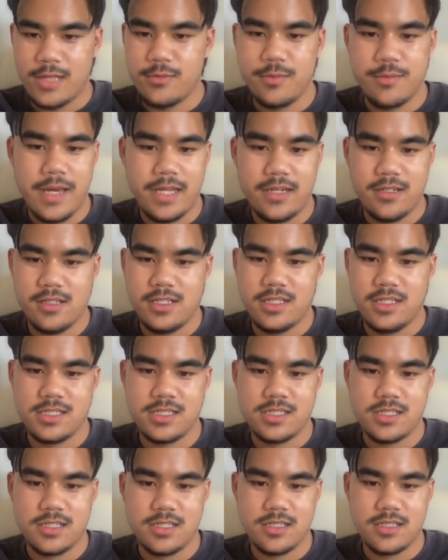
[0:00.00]
panel is,
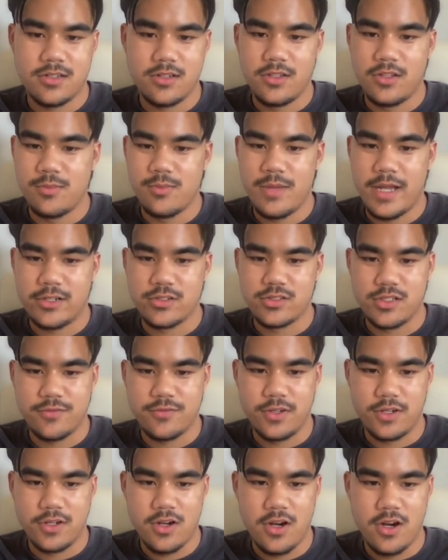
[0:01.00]
on
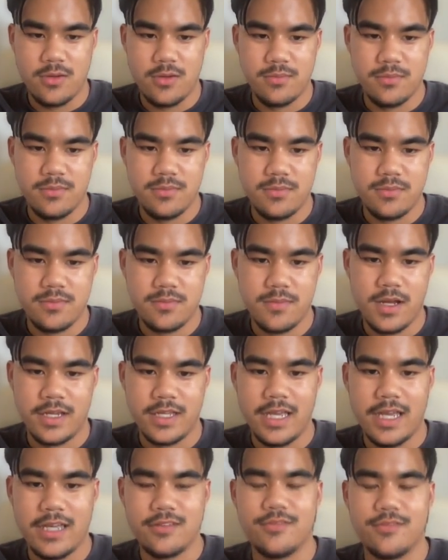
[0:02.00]
Microsoft.com.
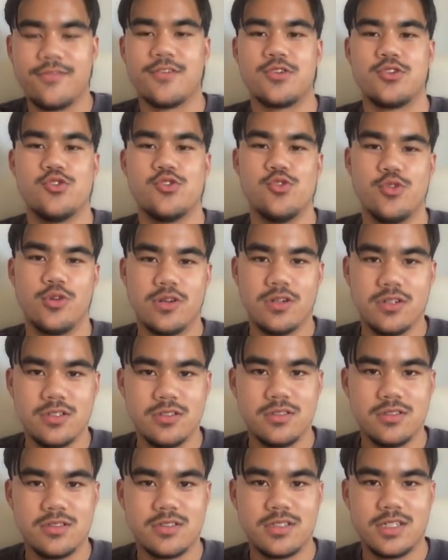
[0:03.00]
Again, for
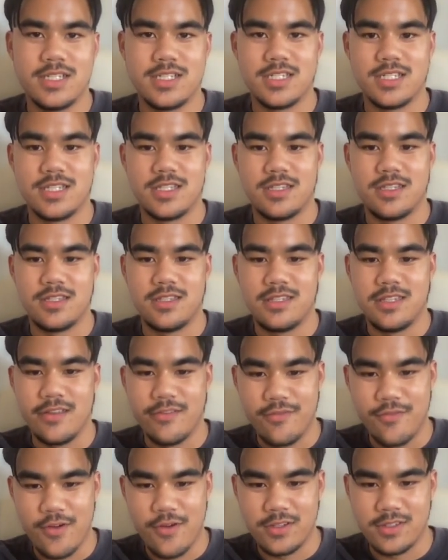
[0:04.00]
Google, it's a
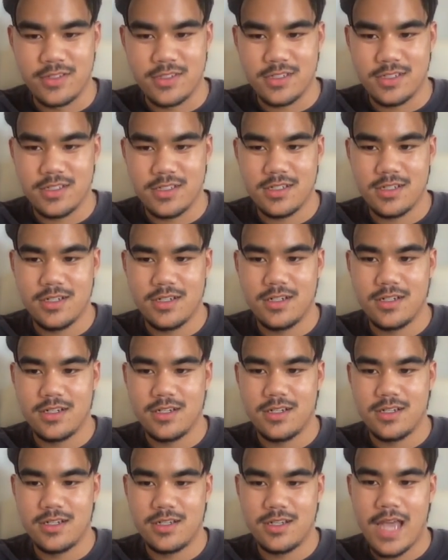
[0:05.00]
different
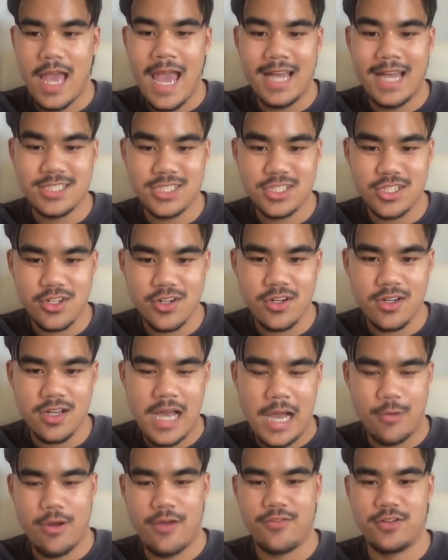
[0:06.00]
answer.
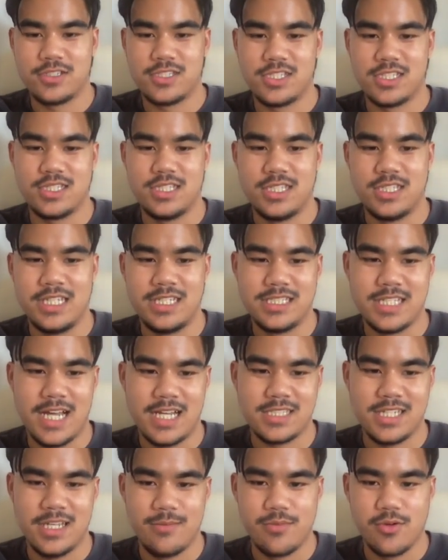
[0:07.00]
However, it's the exact
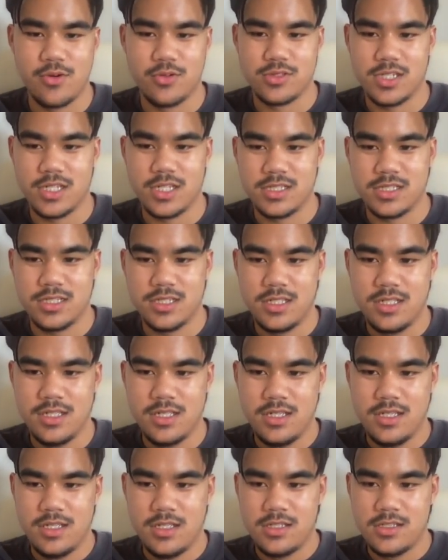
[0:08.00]
same process.
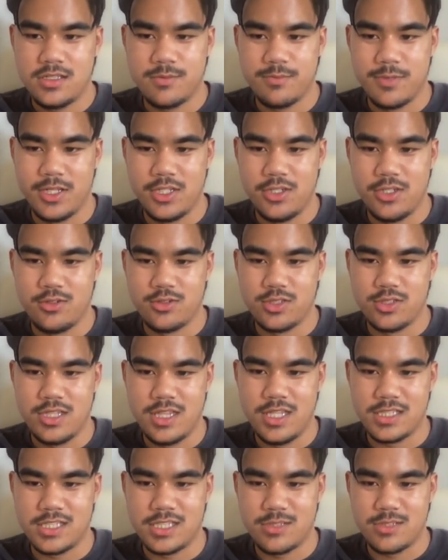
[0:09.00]
But usually
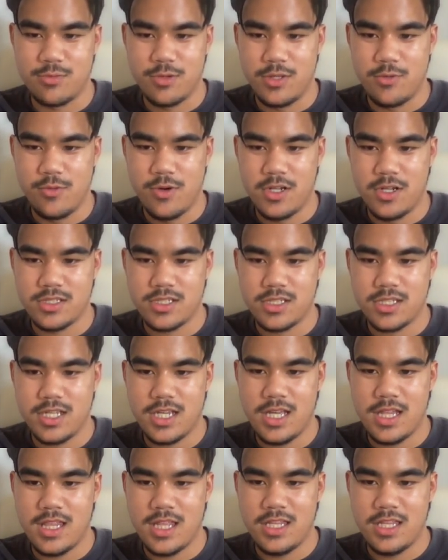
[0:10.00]
this is what you want,
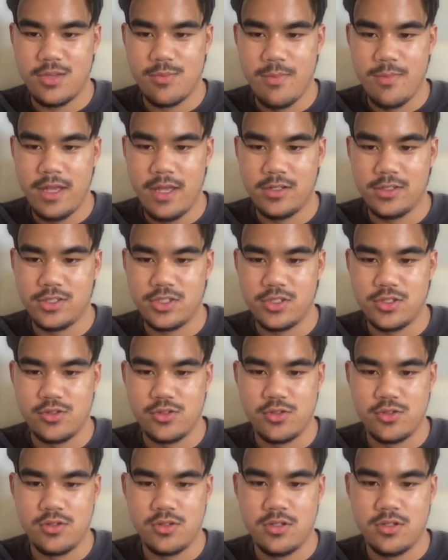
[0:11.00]
and then you mail to